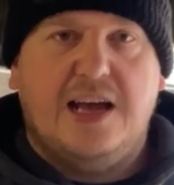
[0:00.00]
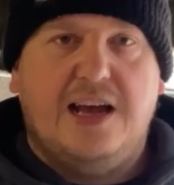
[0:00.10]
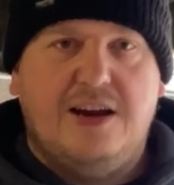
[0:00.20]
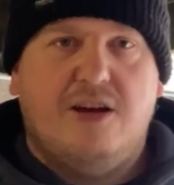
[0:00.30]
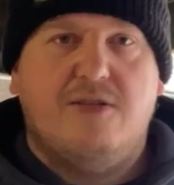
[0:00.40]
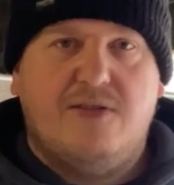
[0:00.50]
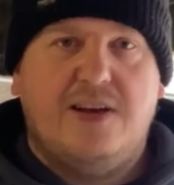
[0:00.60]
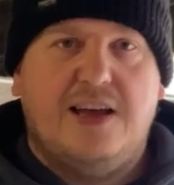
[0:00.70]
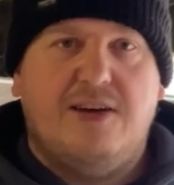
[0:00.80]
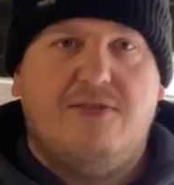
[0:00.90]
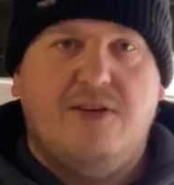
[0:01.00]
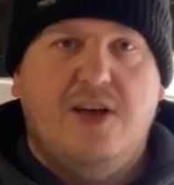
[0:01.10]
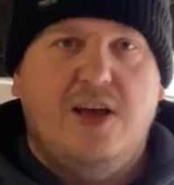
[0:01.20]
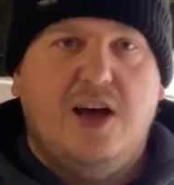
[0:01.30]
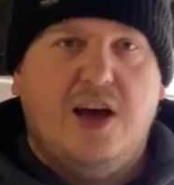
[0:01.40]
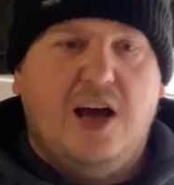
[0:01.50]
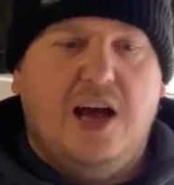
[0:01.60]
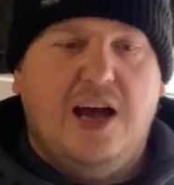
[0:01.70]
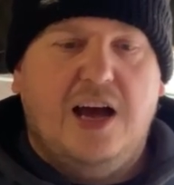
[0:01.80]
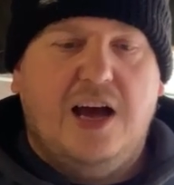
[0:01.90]
and hopefully have
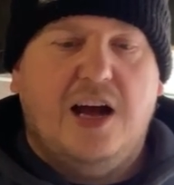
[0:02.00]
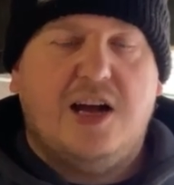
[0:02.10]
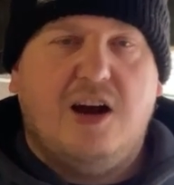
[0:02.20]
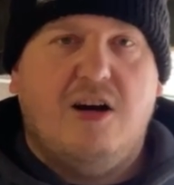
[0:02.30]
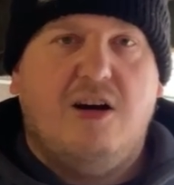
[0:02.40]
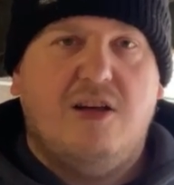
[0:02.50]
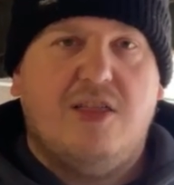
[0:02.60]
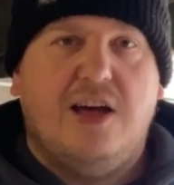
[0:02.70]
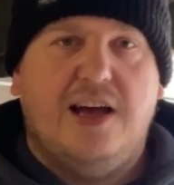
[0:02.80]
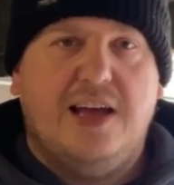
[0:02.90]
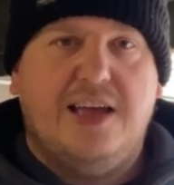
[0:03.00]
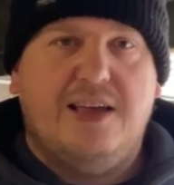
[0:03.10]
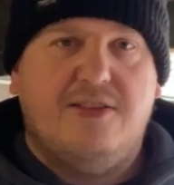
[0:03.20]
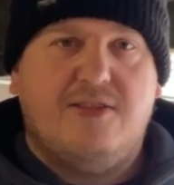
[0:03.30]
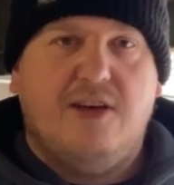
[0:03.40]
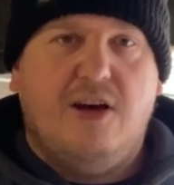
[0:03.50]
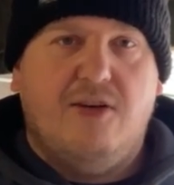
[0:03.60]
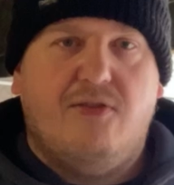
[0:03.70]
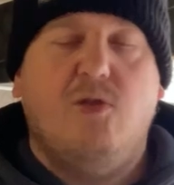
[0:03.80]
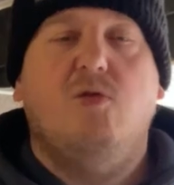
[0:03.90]
a car that is
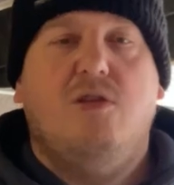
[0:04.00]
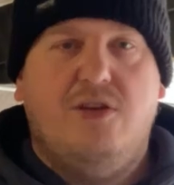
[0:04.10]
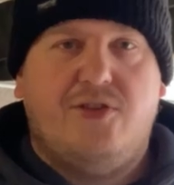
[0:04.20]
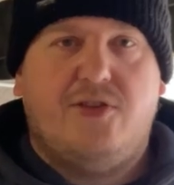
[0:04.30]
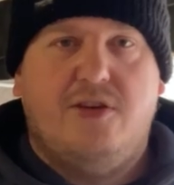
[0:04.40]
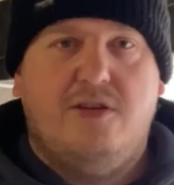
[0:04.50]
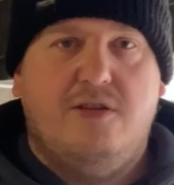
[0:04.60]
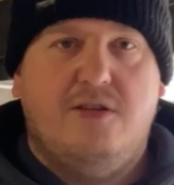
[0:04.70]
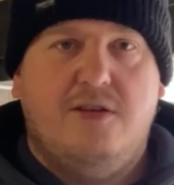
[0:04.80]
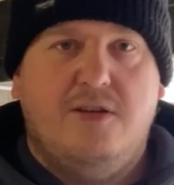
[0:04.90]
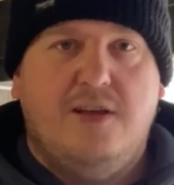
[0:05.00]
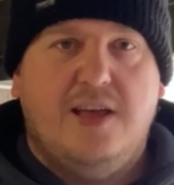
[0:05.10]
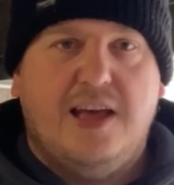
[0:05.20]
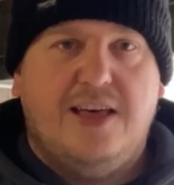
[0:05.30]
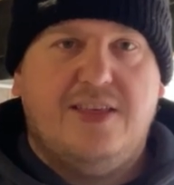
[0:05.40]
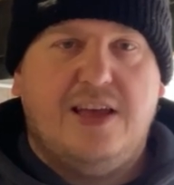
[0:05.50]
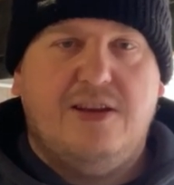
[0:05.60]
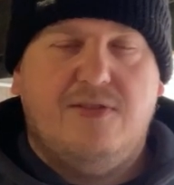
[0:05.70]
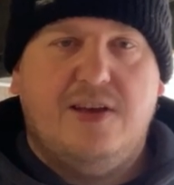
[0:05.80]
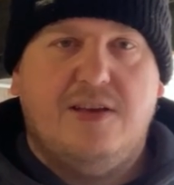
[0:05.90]
faultless at the
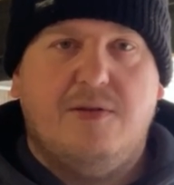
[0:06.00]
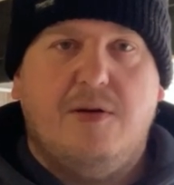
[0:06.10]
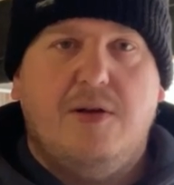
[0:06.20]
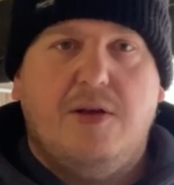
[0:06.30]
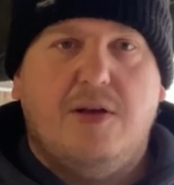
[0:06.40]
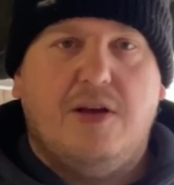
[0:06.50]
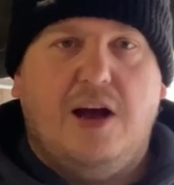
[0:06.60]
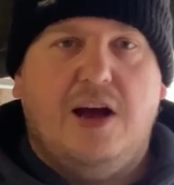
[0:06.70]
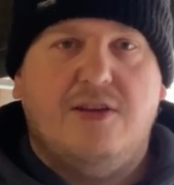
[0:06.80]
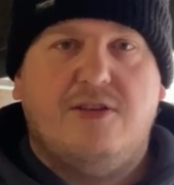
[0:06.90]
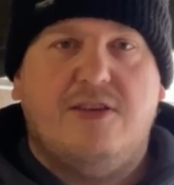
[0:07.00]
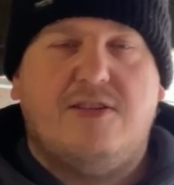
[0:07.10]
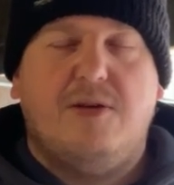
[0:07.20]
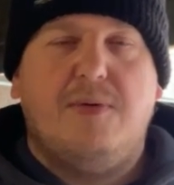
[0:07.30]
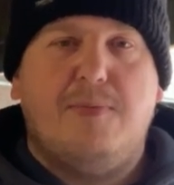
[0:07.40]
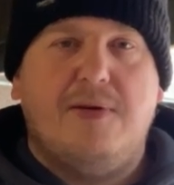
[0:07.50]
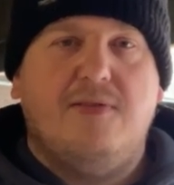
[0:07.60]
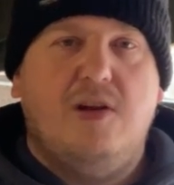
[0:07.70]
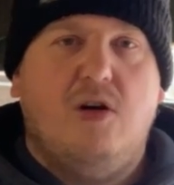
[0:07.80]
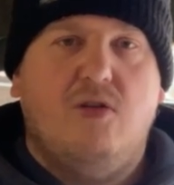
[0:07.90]
end of it. So this is going to be a bit
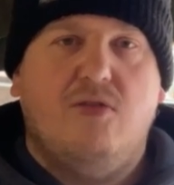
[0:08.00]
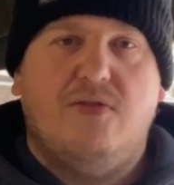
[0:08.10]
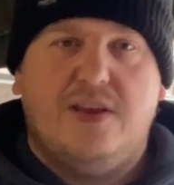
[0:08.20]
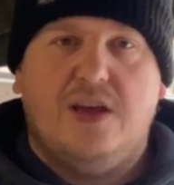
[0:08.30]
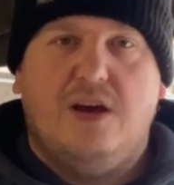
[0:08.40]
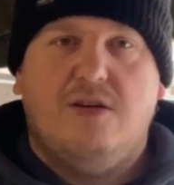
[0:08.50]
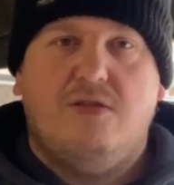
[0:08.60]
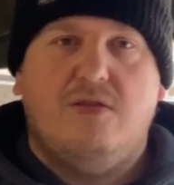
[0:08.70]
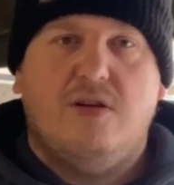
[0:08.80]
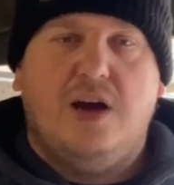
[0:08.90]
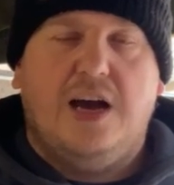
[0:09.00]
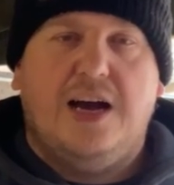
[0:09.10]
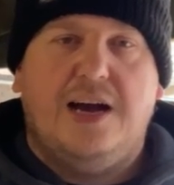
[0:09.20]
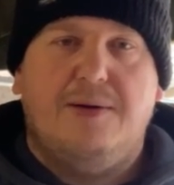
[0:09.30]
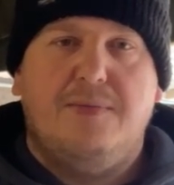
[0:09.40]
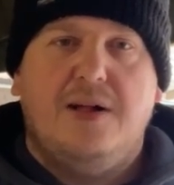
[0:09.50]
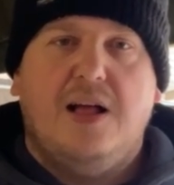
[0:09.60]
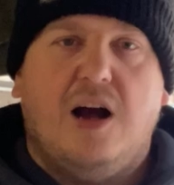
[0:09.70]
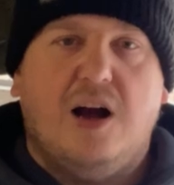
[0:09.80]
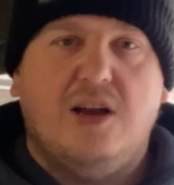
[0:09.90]
of a long video. I'm
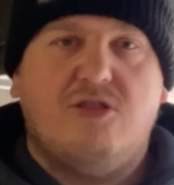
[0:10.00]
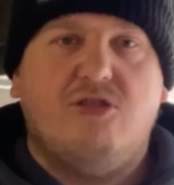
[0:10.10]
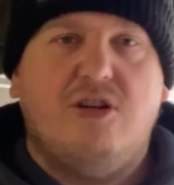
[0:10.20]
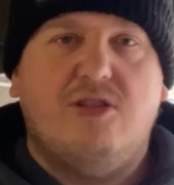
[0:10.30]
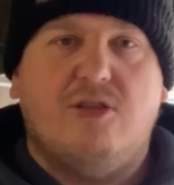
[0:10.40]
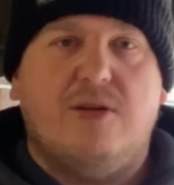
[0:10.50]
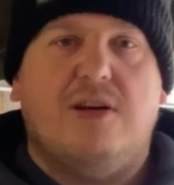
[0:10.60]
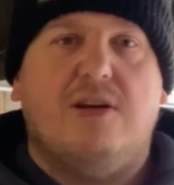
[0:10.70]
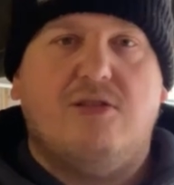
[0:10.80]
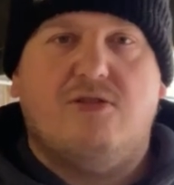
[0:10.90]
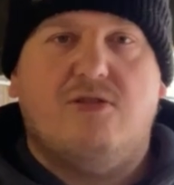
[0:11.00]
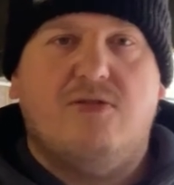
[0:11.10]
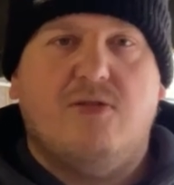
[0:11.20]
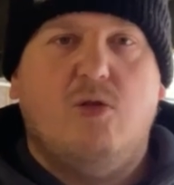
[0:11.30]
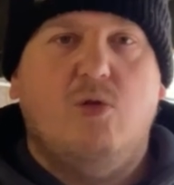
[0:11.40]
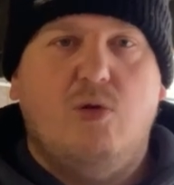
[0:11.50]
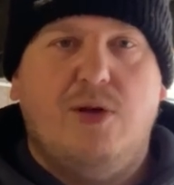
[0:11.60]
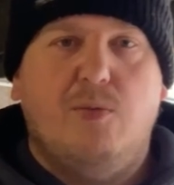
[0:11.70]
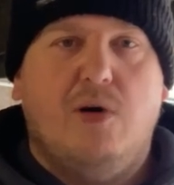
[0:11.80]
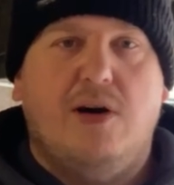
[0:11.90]
going to try and do it sort of all
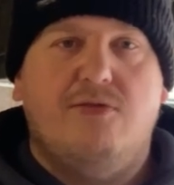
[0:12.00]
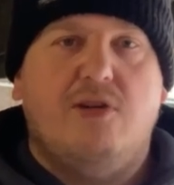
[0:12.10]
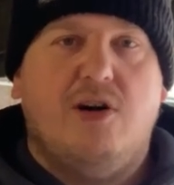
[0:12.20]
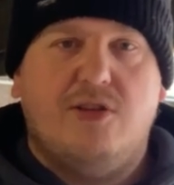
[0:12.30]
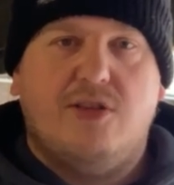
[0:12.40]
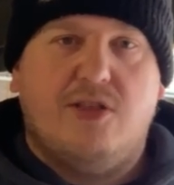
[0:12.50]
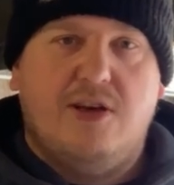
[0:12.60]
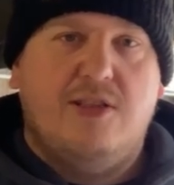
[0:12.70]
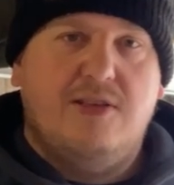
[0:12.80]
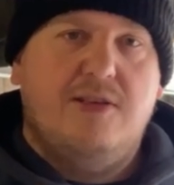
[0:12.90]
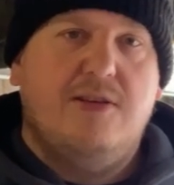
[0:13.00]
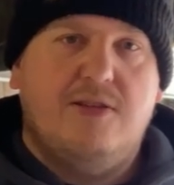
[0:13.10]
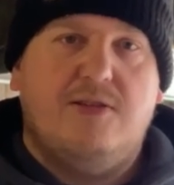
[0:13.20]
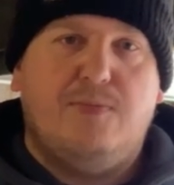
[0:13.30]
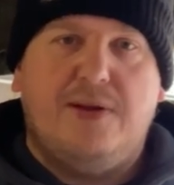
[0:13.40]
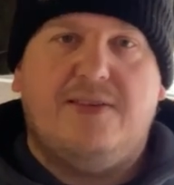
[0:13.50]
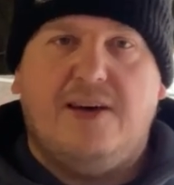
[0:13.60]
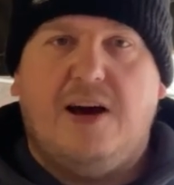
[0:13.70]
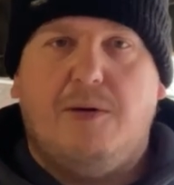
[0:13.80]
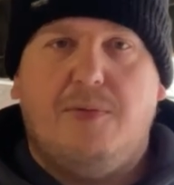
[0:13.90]
in one rather than split
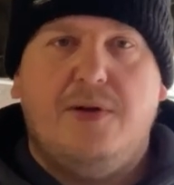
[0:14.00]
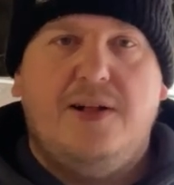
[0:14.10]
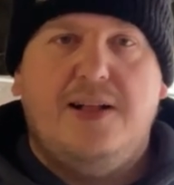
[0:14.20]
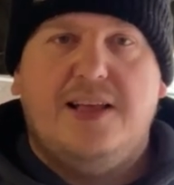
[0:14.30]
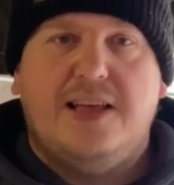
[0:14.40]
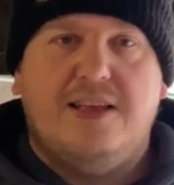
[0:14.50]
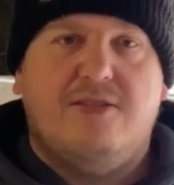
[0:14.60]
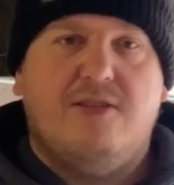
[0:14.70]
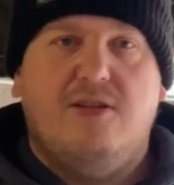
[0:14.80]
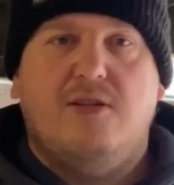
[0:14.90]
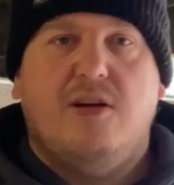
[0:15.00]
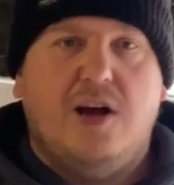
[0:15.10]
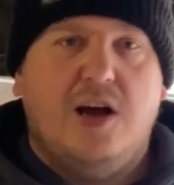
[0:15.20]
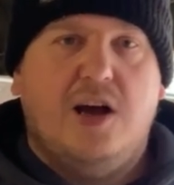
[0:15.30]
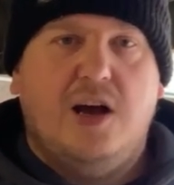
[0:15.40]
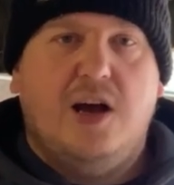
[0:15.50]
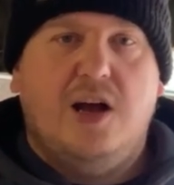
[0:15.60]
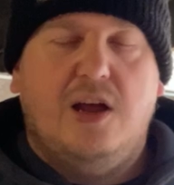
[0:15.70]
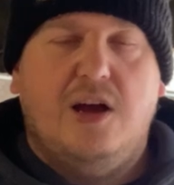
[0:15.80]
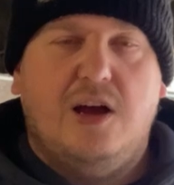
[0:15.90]
it up into
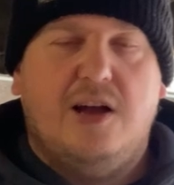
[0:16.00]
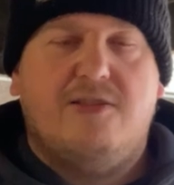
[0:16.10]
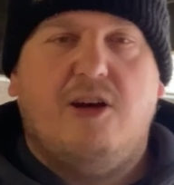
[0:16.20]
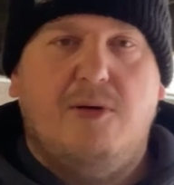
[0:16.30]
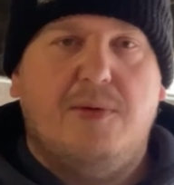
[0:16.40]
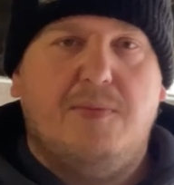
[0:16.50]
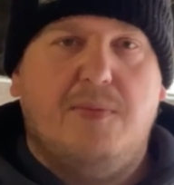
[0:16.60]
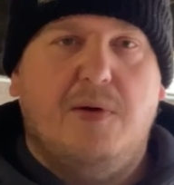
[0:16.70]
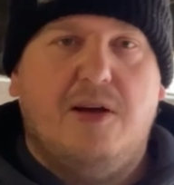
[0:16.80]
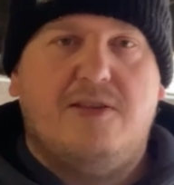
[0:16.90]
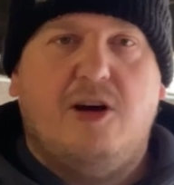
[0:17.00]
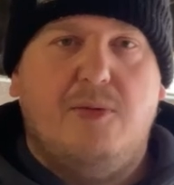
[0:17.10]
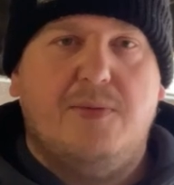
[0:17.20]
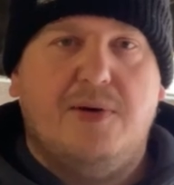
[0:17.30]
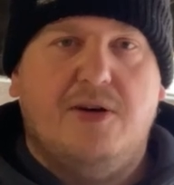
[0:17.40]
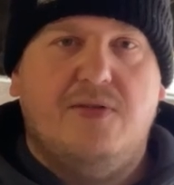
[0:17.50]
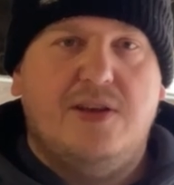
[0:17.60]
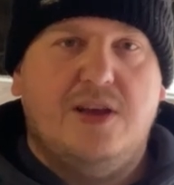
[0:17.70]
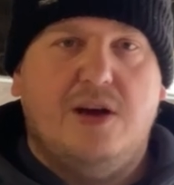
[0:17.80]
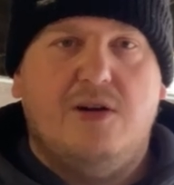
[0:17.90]
a timing belt
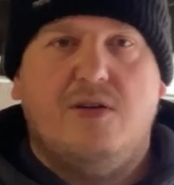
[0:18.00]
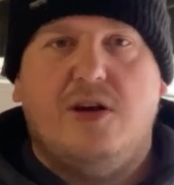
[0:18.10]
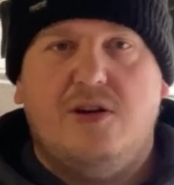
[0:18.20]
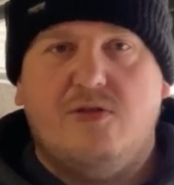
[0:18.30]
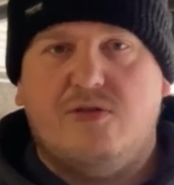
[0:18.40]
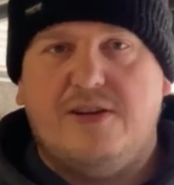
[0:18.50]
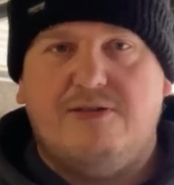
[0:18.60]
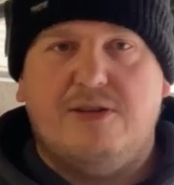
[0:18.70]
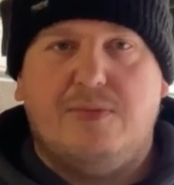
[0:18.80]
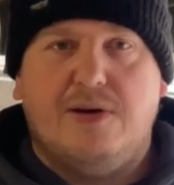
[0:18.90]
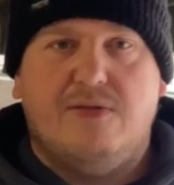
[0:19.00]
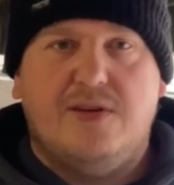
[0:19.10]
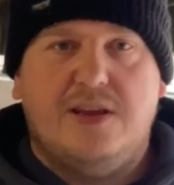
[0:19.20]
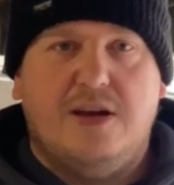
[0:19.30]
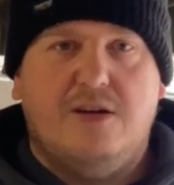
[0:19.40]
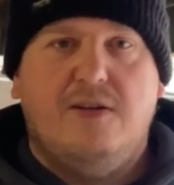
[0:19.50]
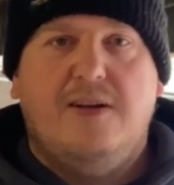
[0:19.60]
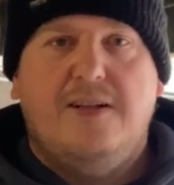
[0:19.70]
video, an auxiliary belt video,